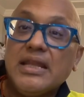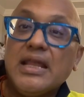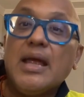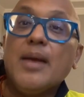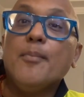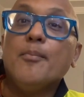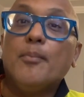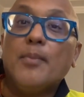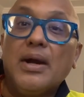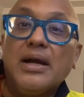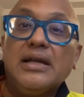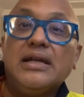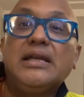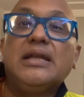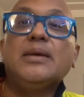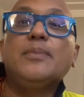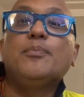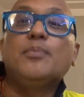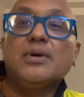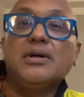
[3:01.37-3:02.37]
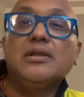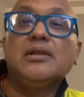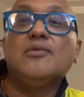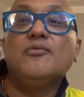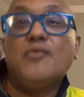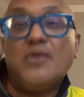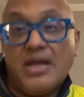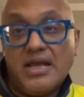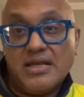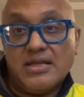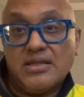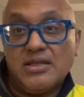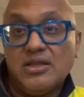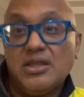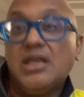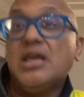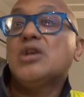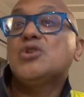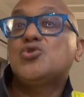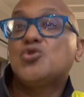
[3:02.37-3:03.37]
a multiple ways.
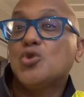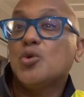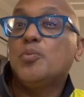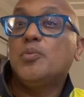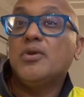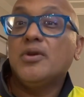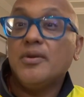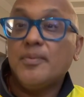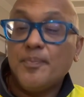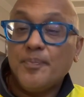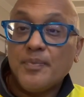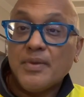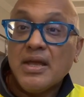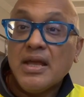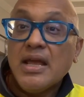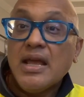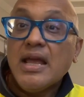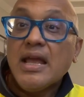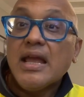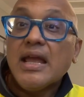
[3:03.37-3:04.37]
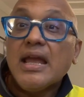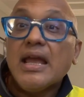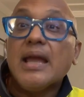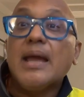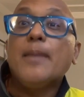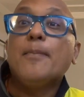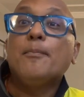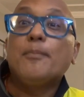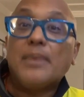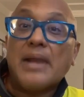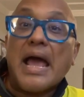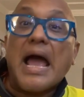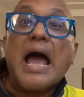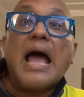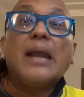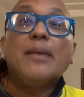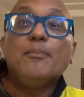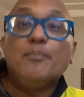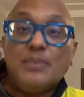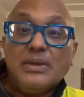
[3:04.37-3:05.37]
There should be a
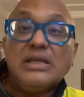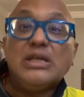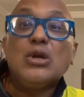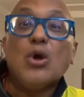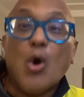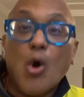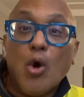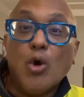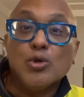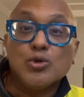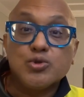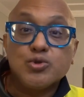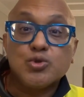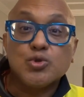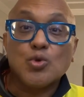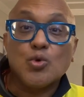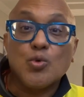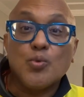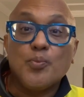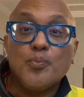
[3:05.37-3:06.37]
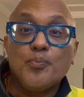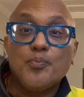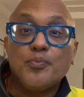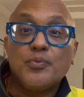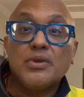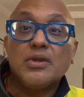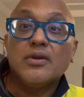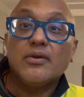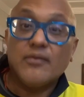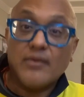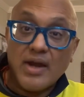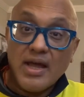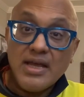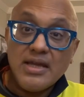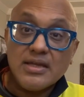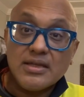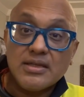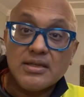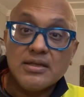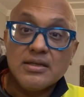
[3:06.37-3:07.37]
plan B also,
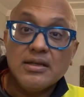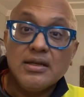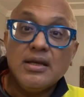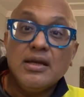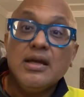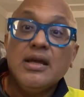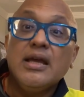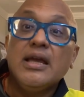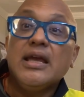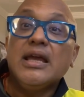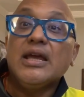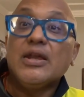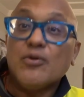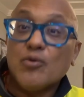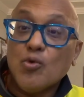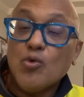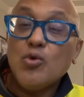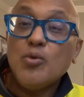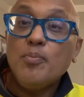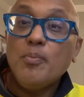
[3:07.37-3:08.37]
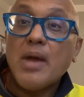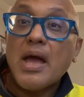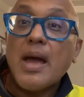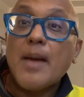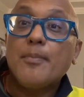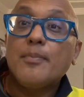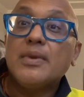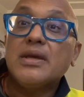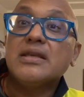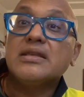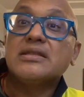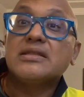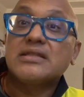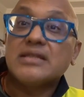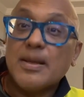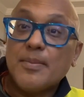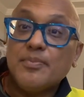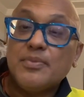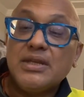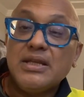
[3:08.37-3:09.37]
right? A roadmap is
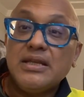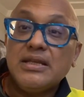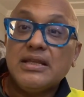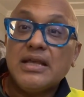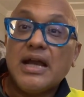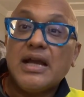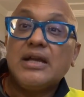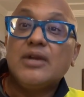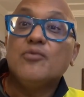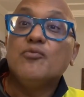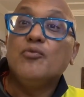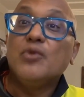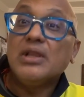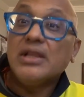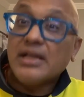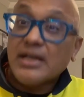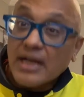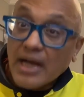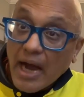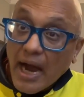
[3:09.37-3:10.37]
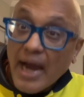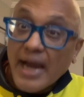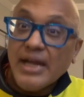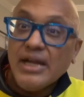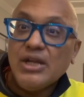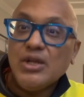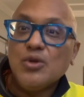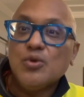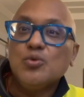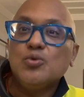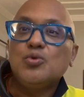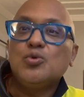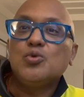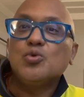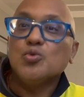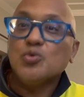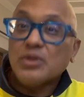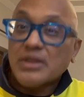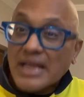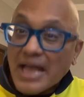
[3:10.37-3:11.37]
something that will guide you
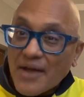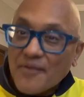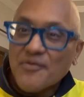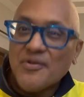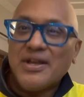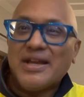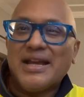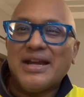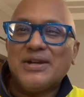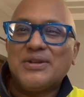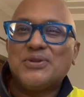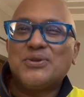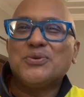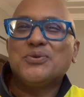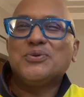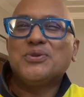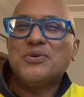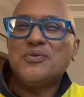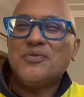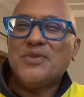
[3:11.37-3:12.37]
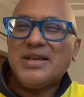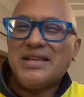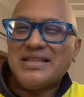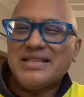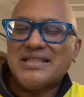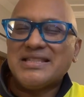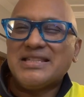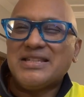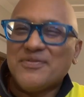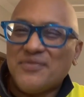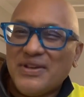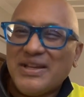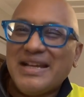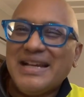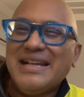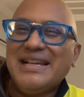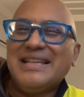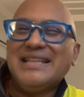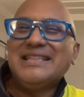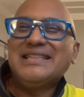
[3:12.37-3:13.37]
to navigate through the various
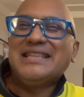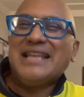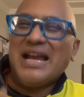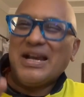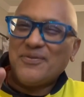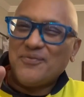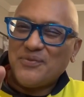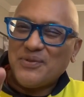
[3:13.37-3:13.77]
difficulties that